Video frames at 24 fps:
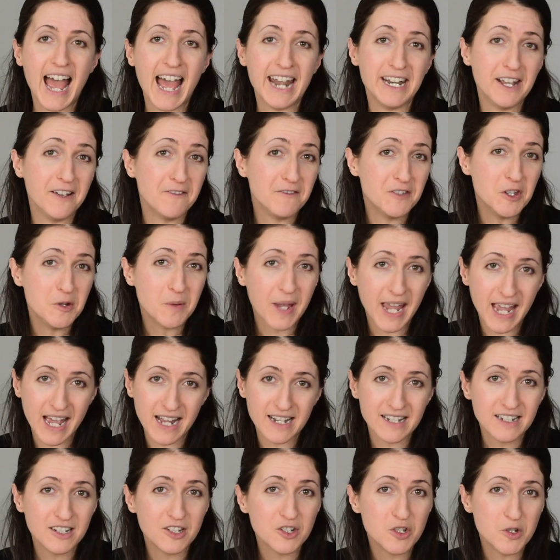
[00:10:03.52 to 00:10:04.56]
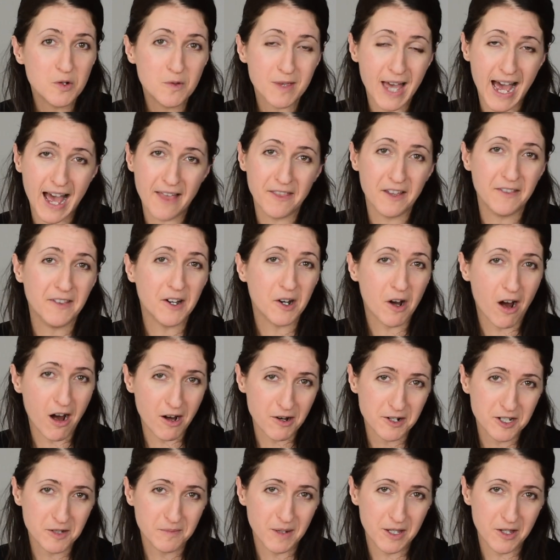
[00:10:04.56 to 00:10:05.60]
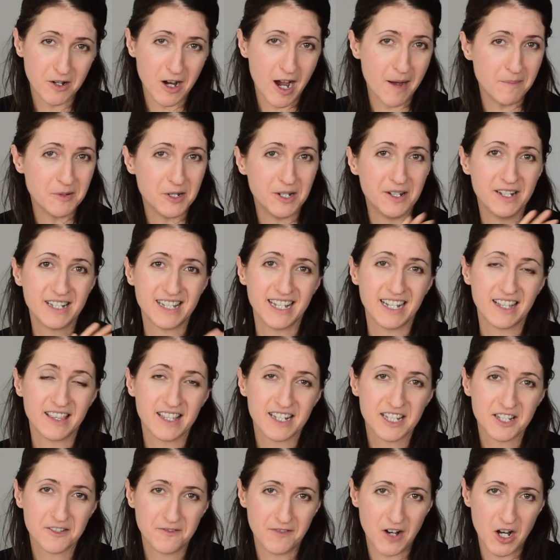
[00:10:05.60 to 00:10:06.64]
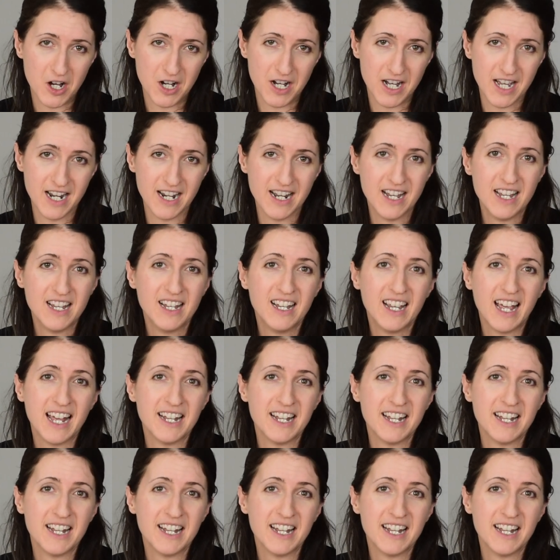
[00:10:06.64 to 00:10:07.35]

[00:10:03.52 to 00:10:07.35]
And if you can't do that, then there are some other options like the Swan